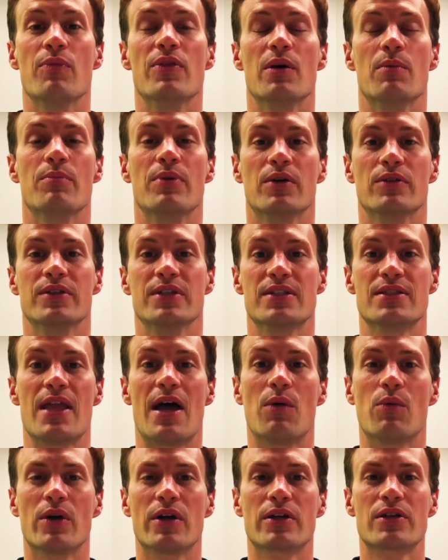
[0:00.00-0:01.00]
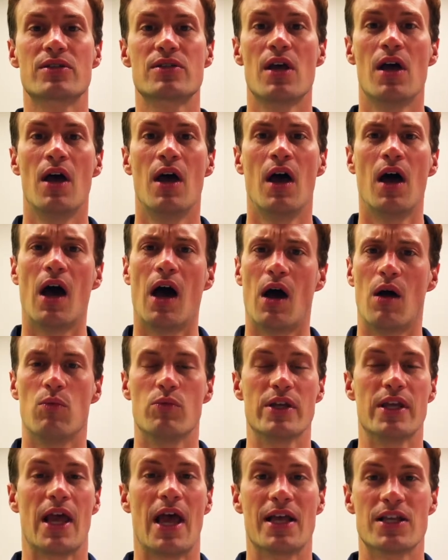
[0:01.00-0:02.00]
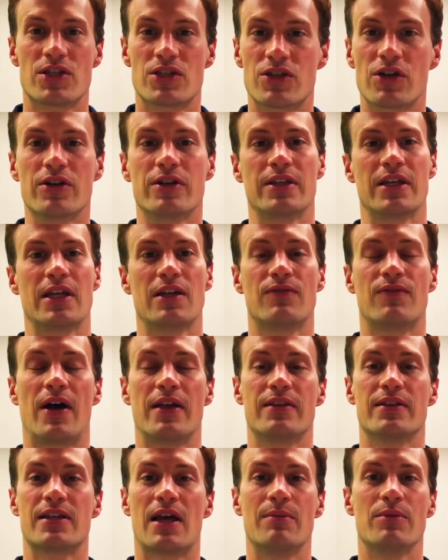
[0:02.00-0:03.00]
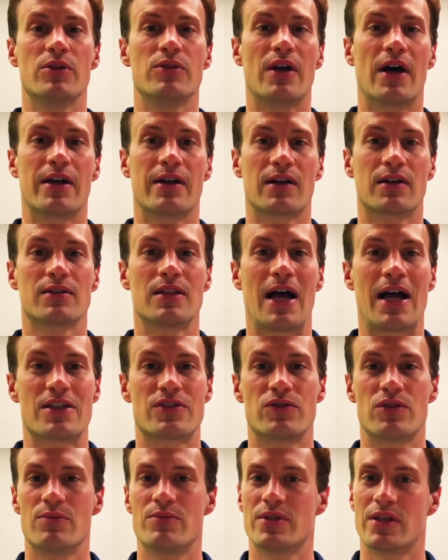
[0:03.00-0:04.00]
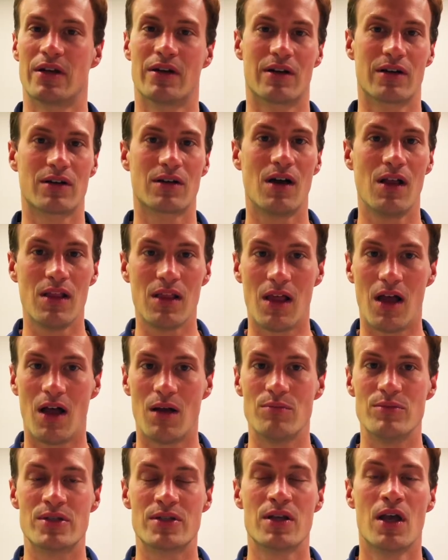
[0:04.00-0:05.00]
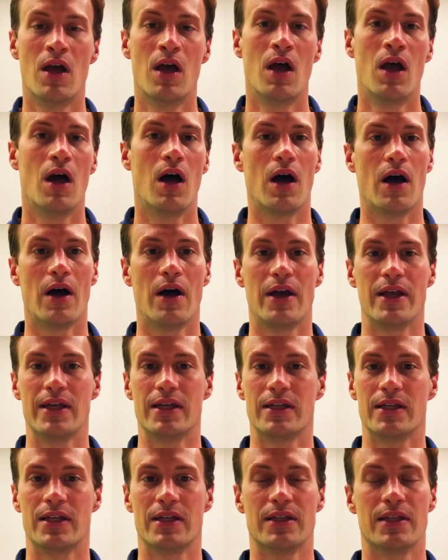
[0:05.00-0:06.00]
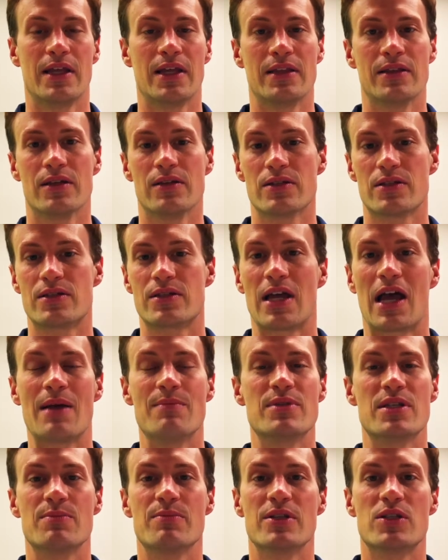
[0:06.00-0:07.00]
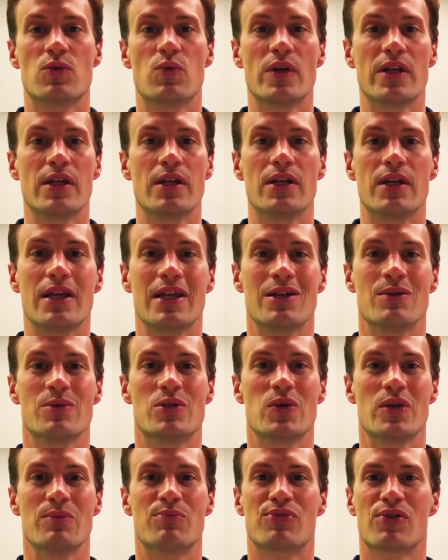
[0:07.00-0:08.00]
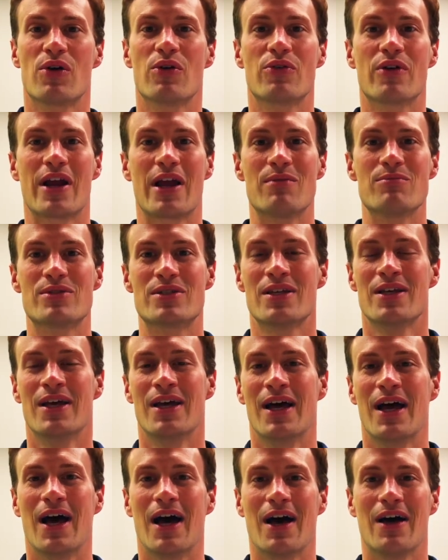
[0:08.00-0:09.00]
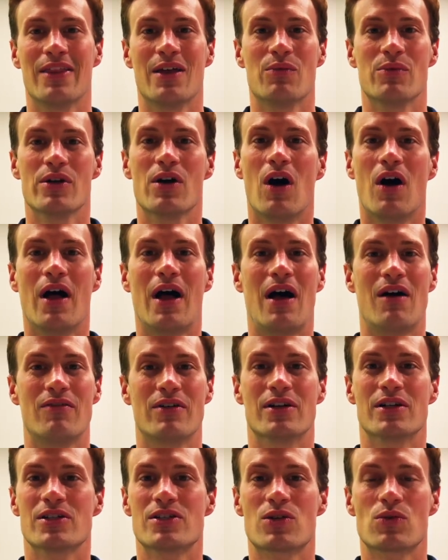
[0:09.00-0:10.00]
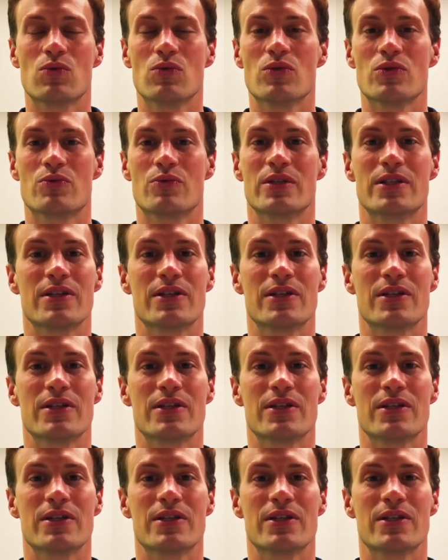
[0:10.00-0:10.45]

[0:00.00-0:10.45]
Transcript: them build these networks. Uh, we certainly can find the time to do that in our classrooms, in our clubs, uh, in, in those times in between, in between programs uh, that we all have in our schools with